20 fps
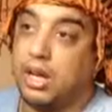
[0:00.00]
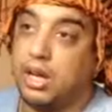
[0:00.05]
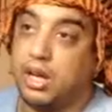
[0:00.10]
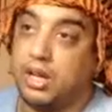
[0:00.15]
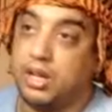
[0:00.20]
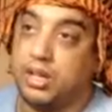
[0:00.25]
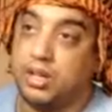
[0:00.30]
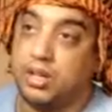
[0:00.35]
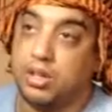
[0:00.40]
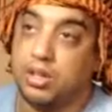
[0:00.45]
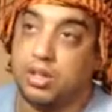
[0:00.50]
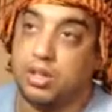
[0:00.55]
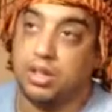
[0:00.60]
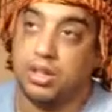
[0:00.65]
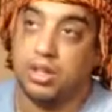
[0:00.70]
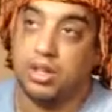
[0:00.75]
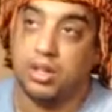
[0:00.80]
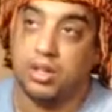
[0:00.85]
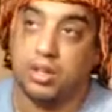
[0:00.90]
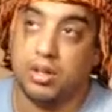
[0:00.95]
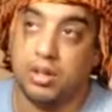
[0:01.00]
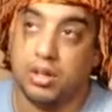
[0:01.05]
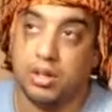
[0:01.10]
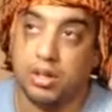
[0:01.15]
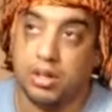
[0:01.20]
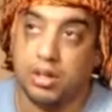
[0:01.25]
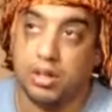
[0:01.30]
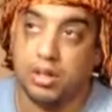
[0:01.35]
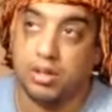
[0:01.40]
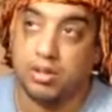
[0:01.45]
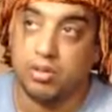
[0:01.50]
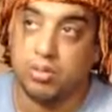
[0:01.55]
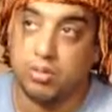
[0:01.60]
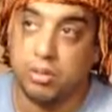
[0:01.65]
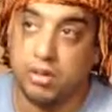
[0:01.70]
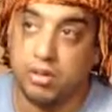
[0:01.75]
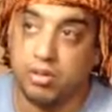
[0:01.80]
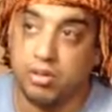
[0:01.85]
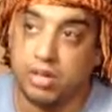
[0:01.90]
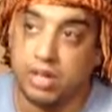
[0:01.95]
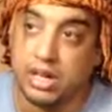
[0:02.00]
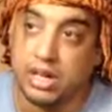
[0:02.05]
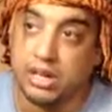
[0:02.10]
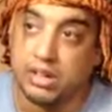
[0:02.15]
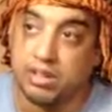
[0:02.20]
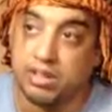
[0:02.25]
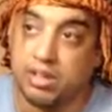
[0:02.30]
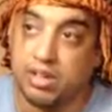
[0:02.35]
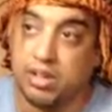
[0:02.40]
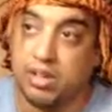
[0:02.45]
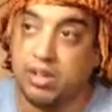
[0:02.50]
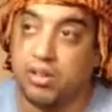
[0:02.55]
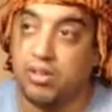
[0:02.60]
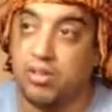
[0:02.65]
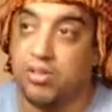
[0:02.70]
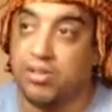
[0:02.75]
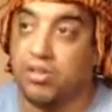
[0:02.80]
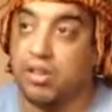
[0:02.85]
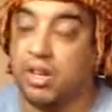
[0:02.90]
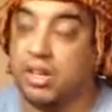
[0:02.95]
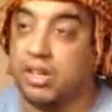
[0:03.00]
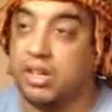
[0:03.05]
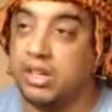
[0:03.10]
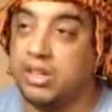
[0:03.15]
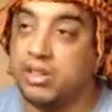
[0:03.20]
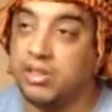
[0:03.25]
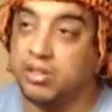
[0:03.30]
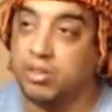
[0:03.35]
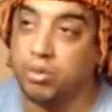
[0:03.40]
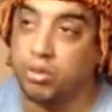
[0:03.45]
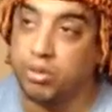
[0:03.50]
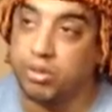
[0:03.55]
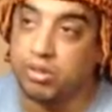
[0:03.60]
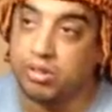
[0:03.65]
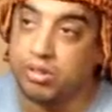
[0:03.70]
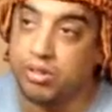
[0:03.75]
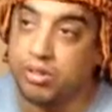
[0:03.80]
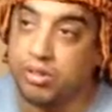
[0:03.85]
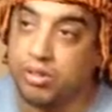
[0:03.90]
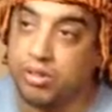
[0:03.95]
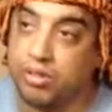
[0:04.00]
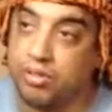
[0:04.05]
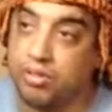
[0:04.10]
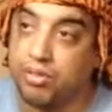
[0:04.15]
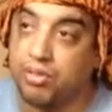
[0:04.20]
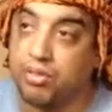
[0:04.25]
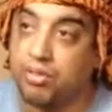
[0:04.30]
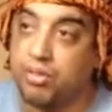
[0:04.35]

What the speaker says: and you can be creative and intuitive